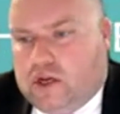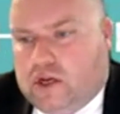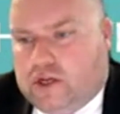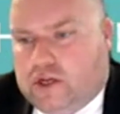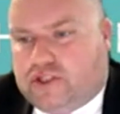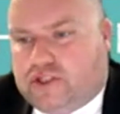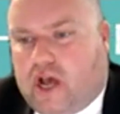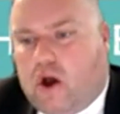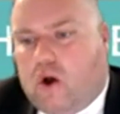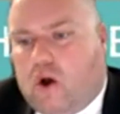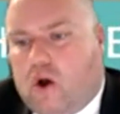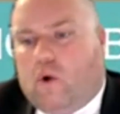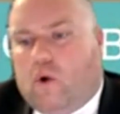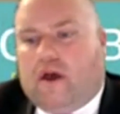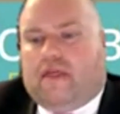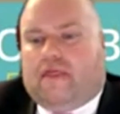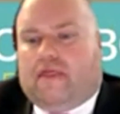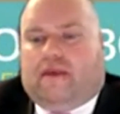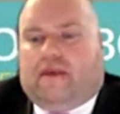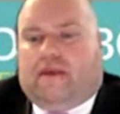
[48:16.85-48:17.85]
So
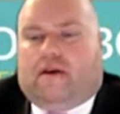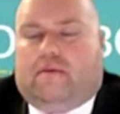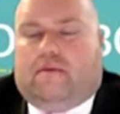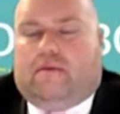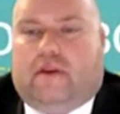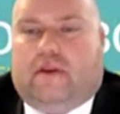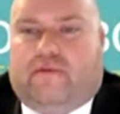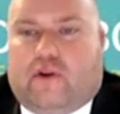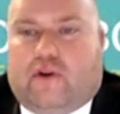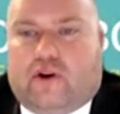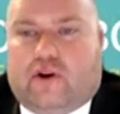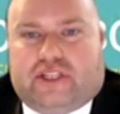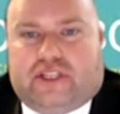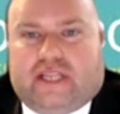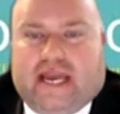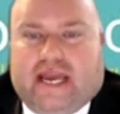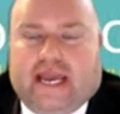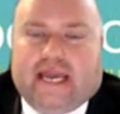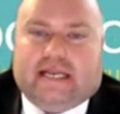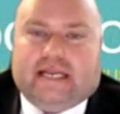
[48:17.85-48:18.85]
the first
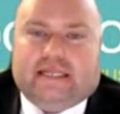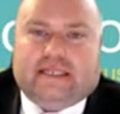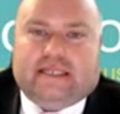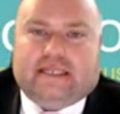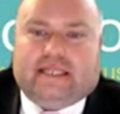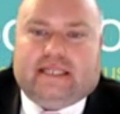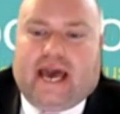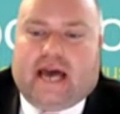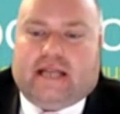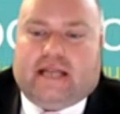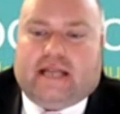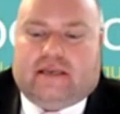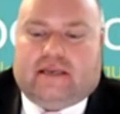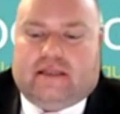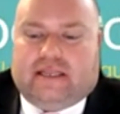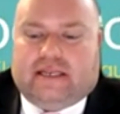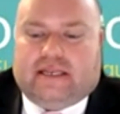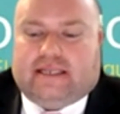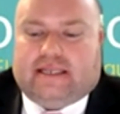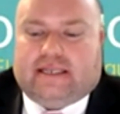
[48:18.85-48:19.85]
thing is
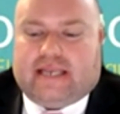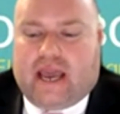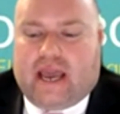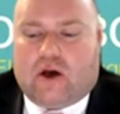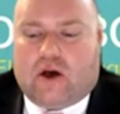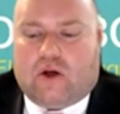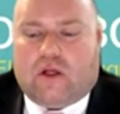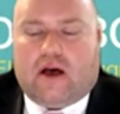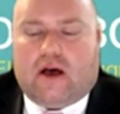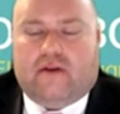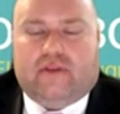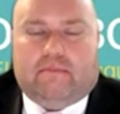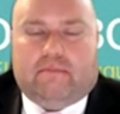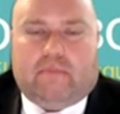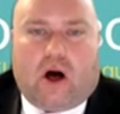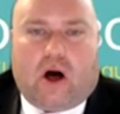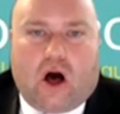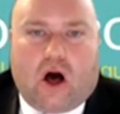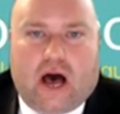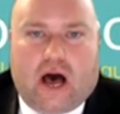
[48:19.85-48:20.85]
that the sale of the
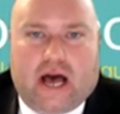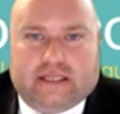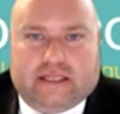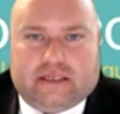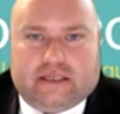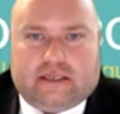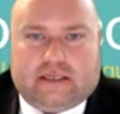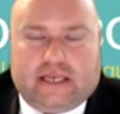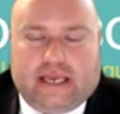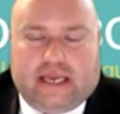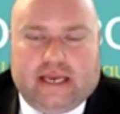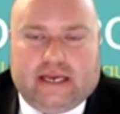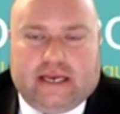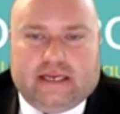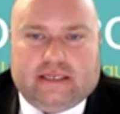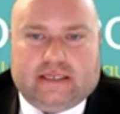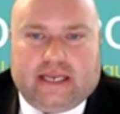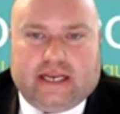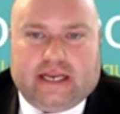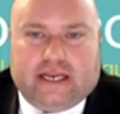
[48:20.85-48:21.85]
bonds
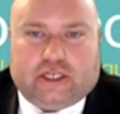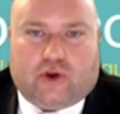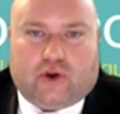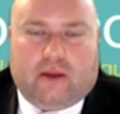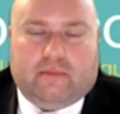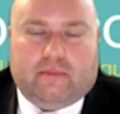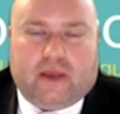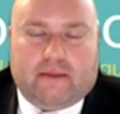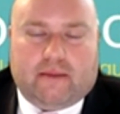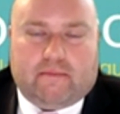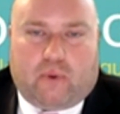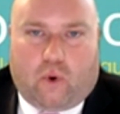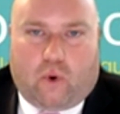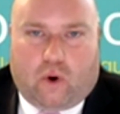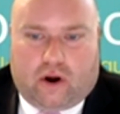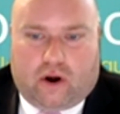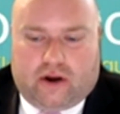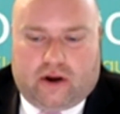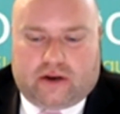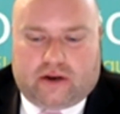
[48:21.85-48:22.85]
is extremely
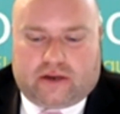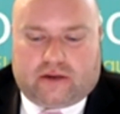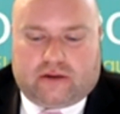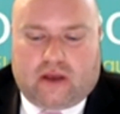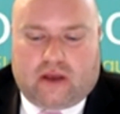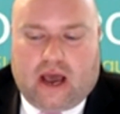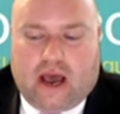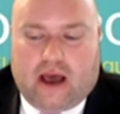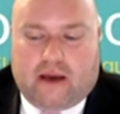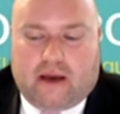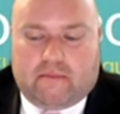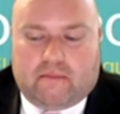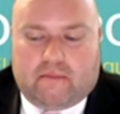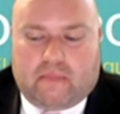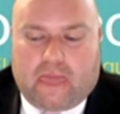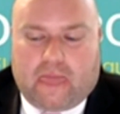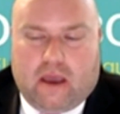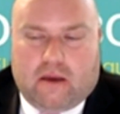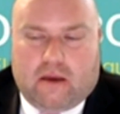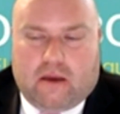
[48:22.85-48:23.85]
important,
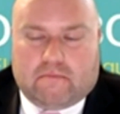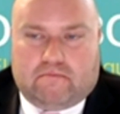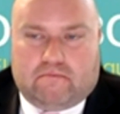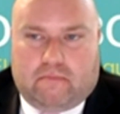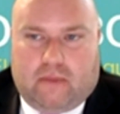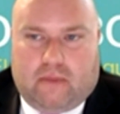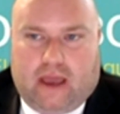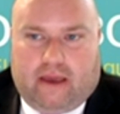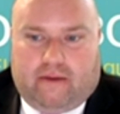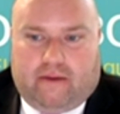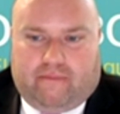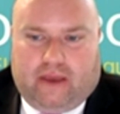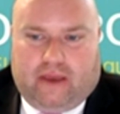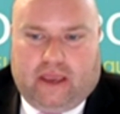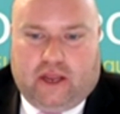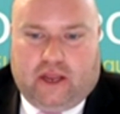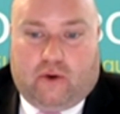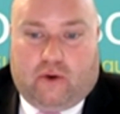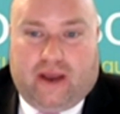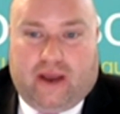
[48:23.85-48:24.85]

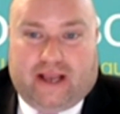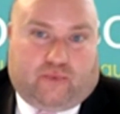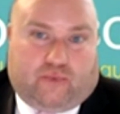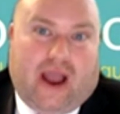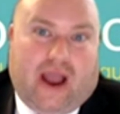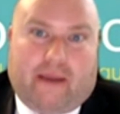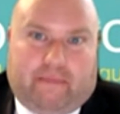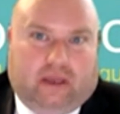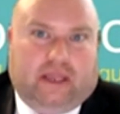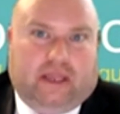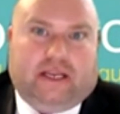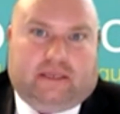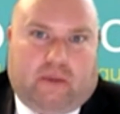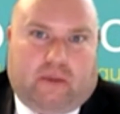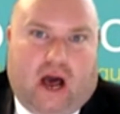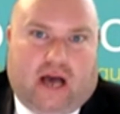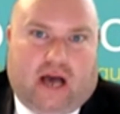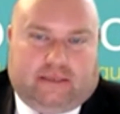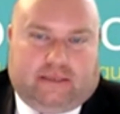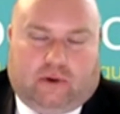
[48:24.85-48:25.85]
as rapidly as
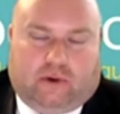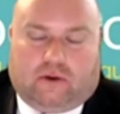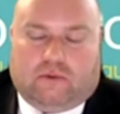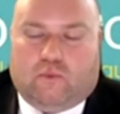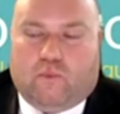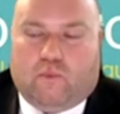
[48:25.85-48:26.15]
possible.